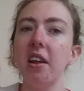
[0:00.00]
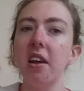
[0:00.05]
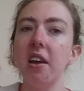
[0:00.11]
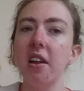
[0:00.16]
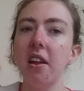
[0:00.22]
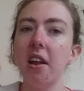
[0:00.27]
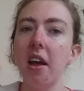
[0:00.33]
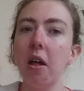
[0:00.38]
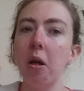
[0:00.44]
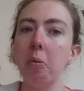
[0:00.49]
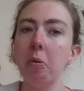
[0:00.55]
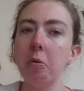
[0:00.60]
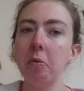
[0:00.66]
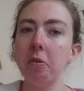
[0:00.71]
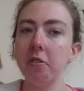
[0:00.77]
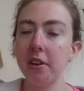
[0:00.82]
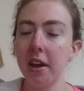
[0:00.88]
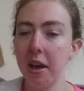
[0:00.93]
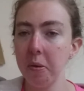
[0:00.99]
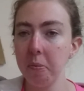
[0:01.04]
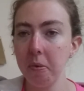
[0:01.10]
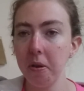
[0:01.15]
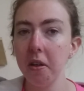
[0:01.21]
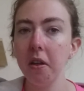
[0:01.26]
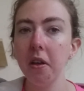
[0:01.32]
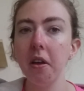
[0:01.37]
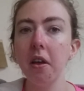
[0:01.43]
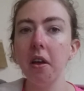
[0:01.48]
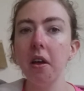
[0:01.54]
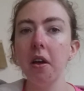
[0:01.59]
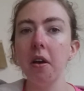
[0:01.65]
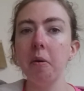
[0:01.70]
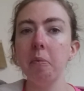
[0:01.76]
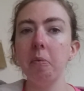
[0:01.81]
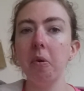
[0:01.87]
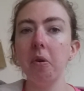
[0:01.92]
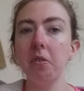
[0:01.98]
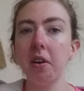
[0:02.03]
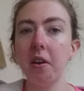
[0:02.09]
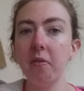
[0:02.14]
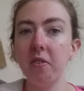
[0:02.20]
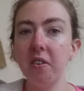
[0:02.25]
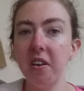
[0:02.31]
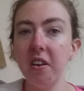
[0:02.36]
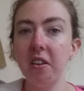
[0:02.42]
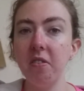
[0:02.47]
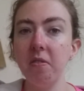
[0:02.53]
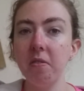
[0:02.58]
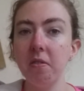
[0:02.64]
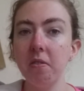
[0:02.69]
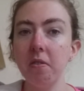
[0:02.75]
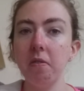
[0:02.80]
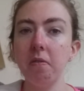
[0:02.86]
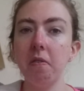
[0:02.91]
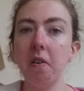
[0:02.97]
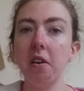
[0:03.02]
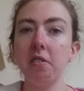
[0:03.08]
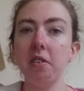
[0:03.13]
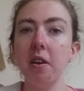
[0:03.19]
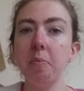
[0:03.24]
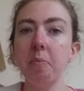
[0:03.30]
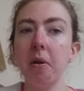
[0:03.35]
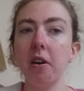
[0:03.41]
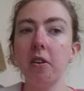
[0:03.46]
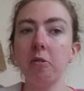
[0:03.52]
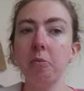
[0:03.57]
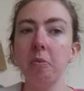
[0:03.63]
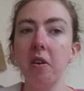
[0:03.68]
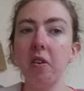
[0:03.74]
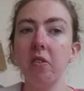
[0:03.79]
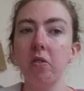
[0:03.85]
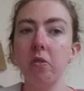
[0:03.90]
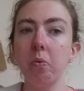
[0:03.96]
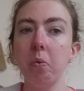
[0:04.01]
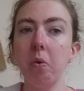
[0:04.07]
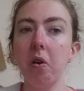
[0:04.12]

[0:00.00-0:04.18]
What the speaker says: But every Thursday blacksmiths work to strengthen the chains again,